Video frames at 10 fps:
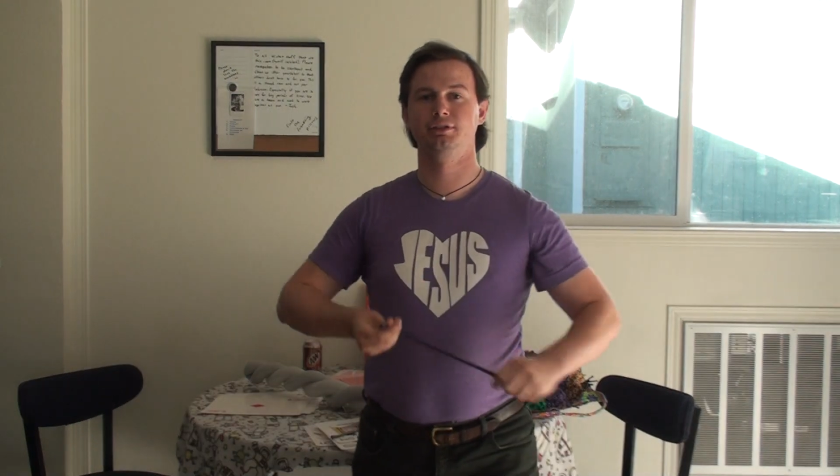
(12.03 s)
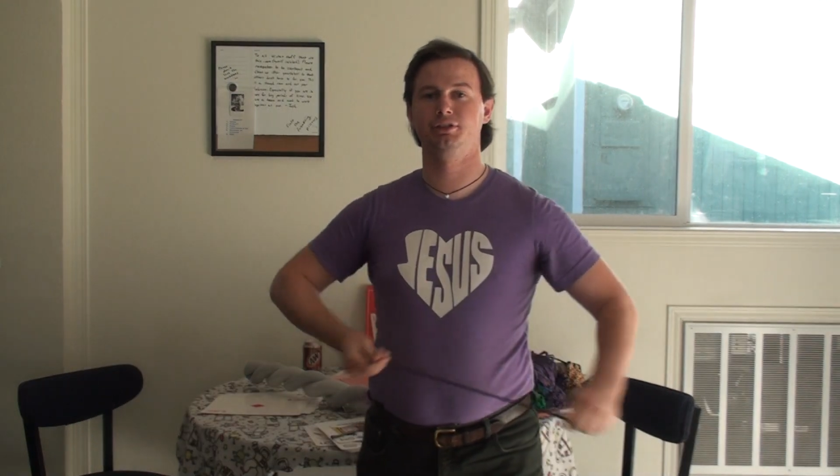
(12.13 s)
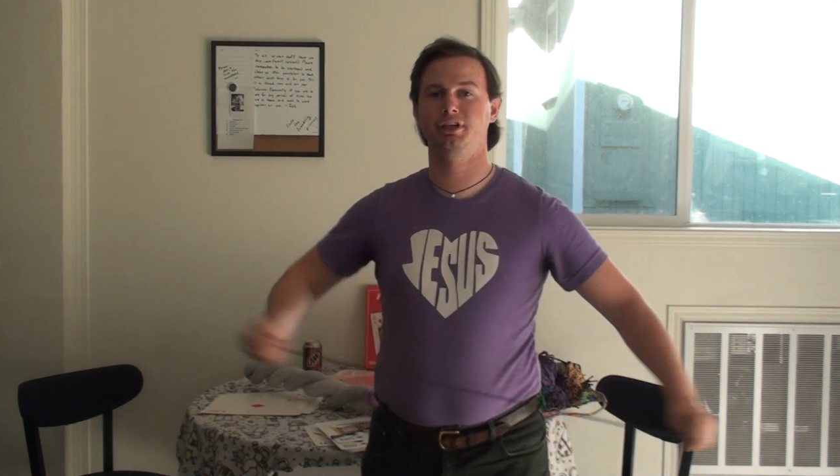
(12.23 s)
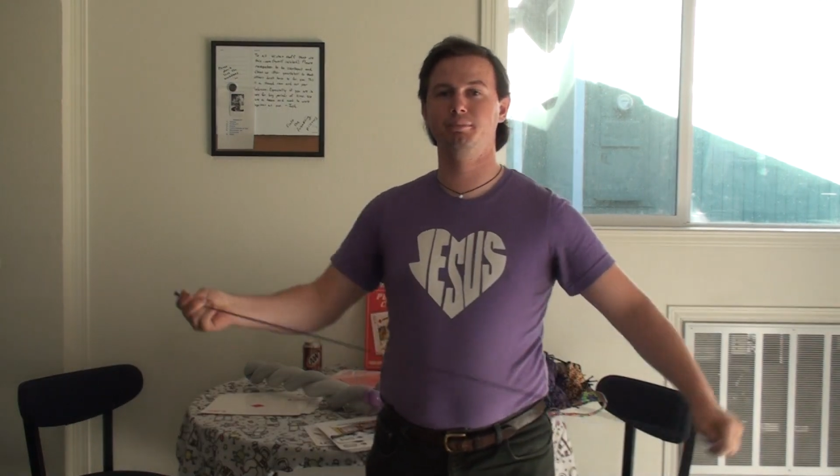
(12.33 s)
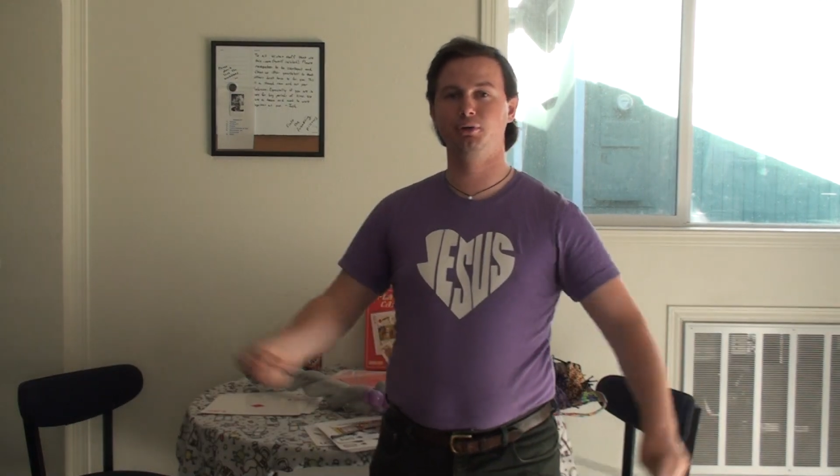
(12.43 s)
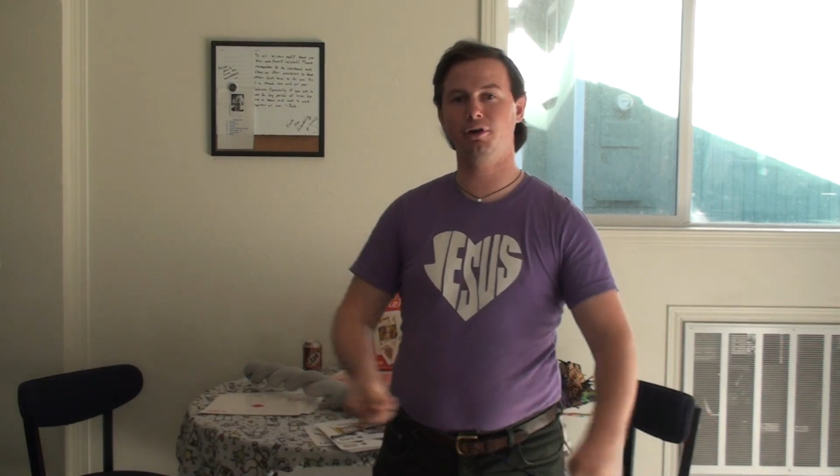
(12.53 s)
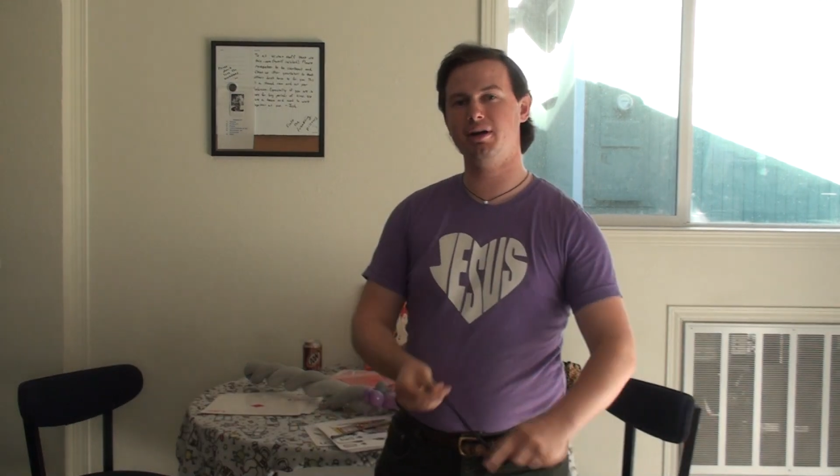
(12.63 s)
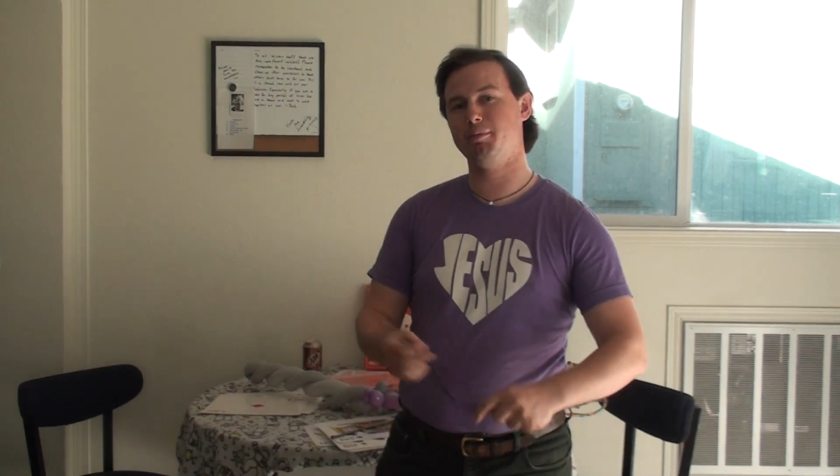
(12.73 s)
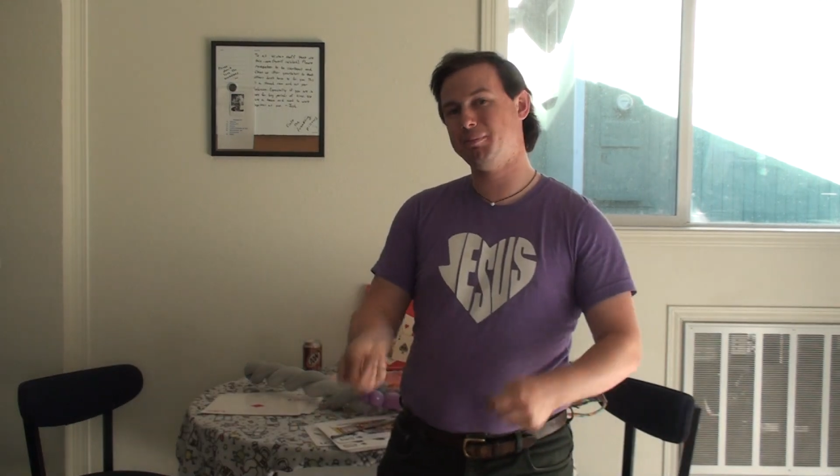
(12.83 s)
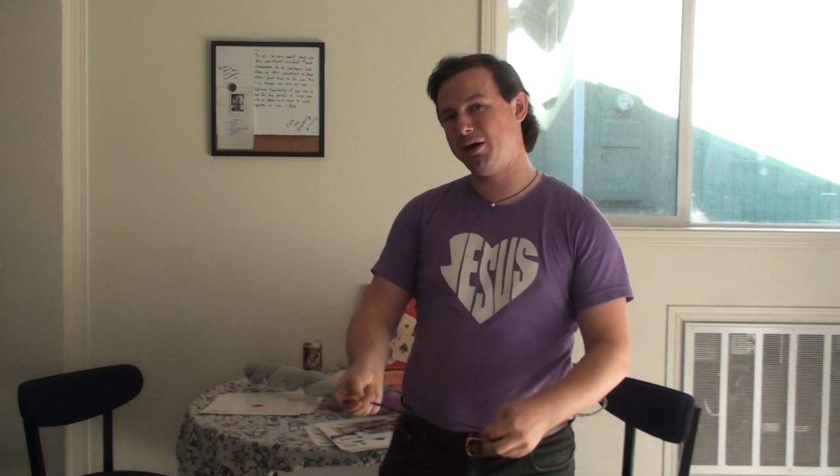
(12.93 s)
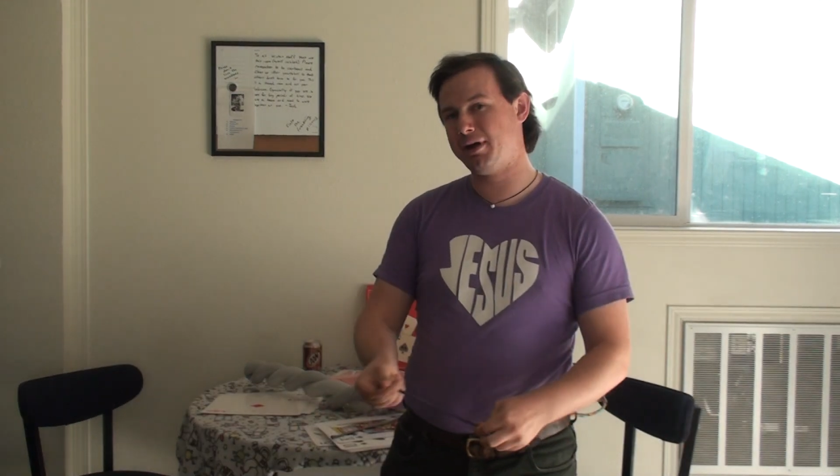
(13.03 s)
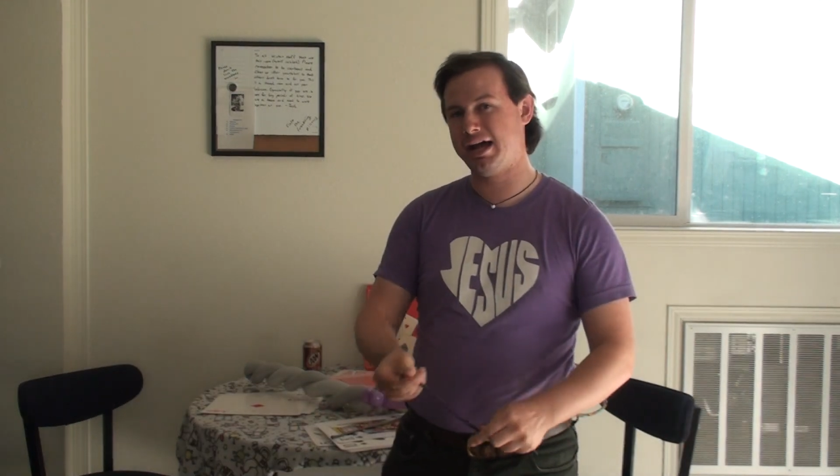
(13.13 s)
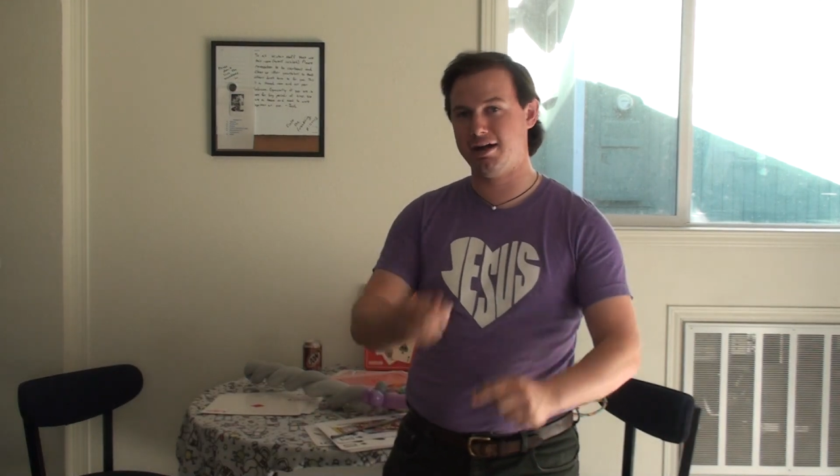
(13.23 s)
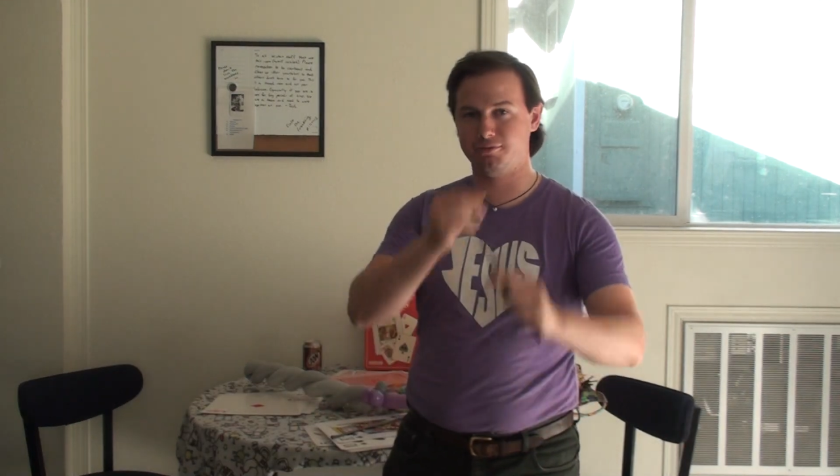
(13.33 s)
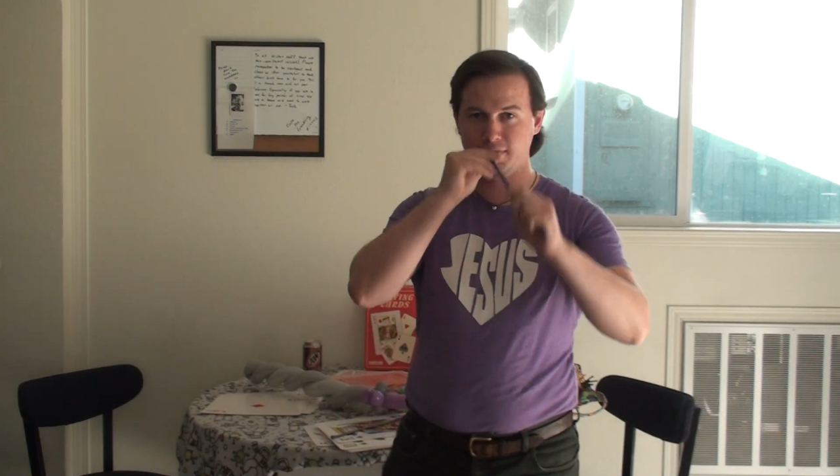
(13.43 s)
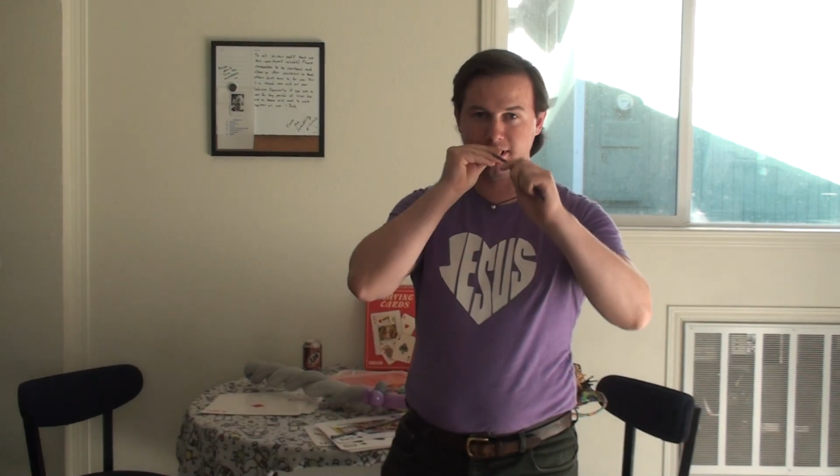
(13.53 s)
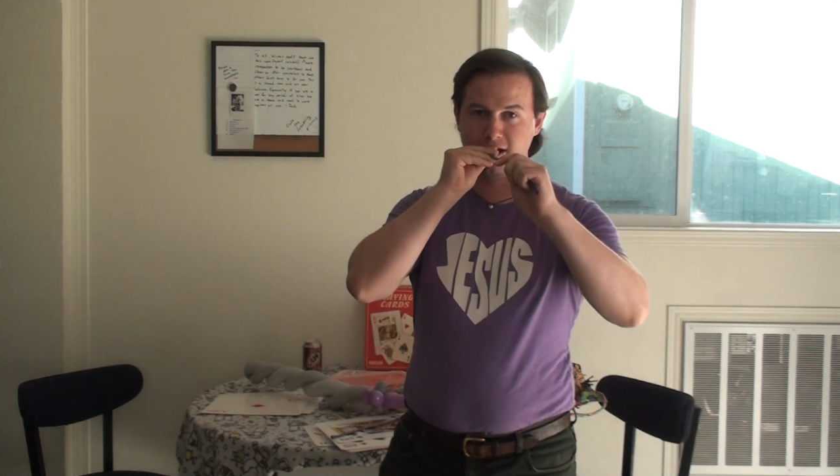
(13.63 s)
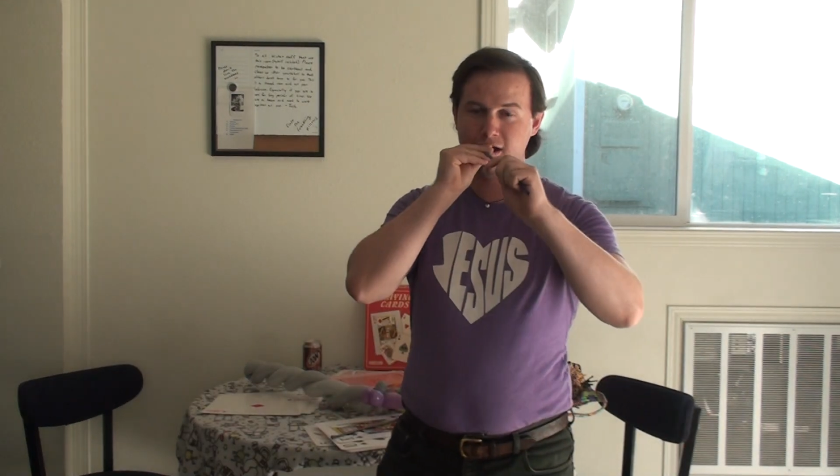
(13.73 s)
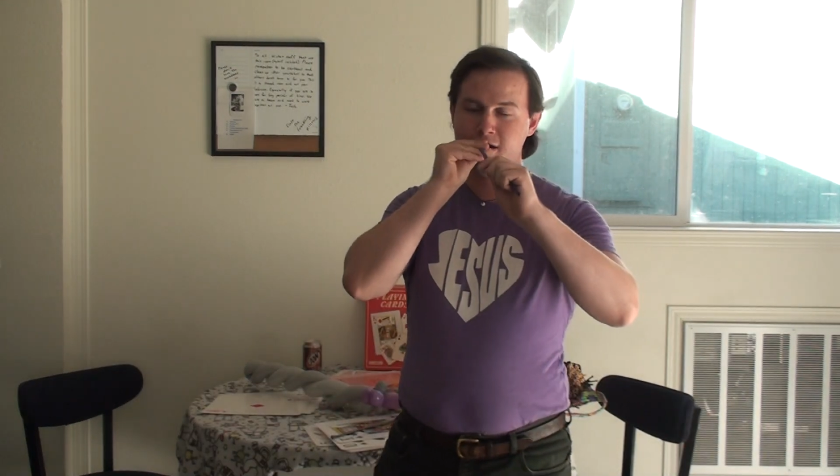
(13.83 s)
So you're gonna blow it up about halfway.